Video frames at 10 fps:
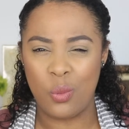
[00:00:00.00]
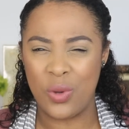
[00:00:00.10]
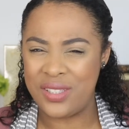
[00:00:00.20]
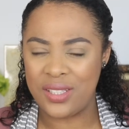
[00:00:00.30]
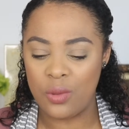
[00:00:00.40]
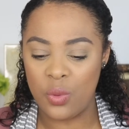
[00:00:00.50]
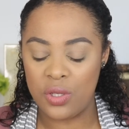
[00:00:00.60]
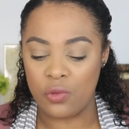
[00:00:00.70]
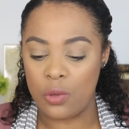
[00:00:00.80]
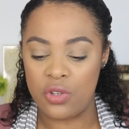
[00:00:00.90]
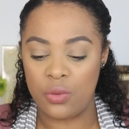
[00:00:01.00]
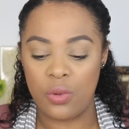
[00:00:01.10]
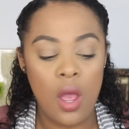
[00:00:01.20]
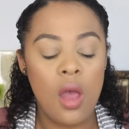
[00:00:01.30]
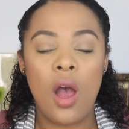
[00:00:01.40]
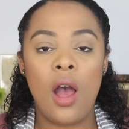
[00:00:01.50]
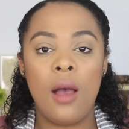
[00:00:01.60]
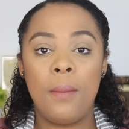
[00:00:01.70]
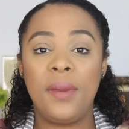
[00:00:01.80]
what what is wrong with you um,